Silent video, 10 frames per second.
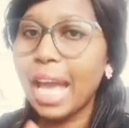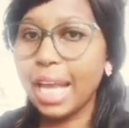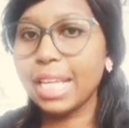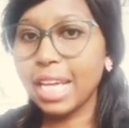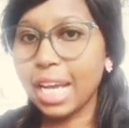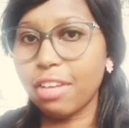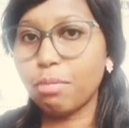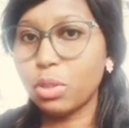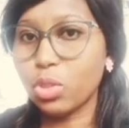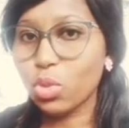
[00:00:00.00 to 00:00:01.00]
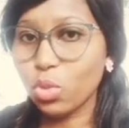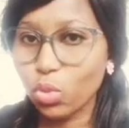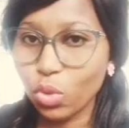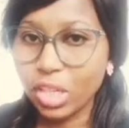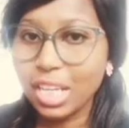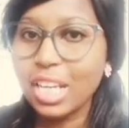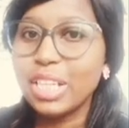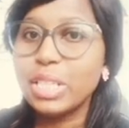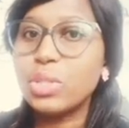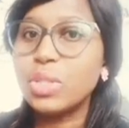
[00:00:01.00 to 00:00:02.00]
at a government school
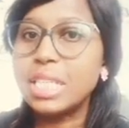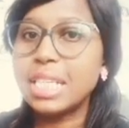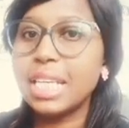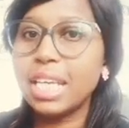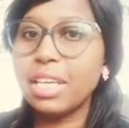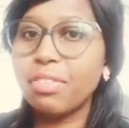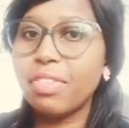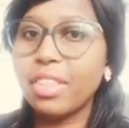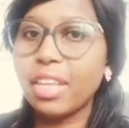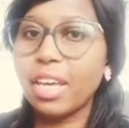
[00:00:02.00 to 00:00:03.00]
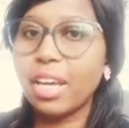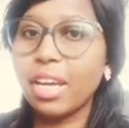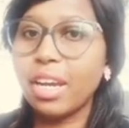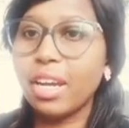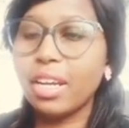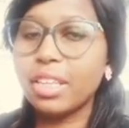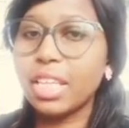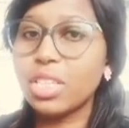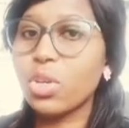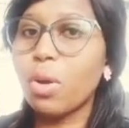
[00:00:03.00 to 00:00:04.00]
to see if
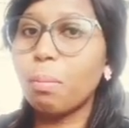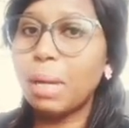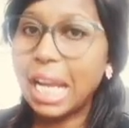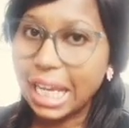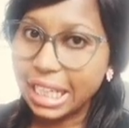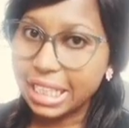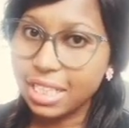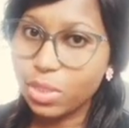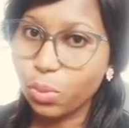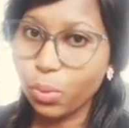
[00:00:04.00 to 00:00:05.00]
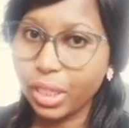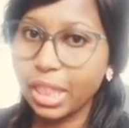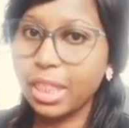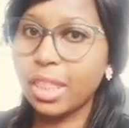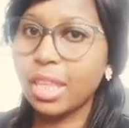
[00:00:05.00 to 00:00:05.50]
there's compliance with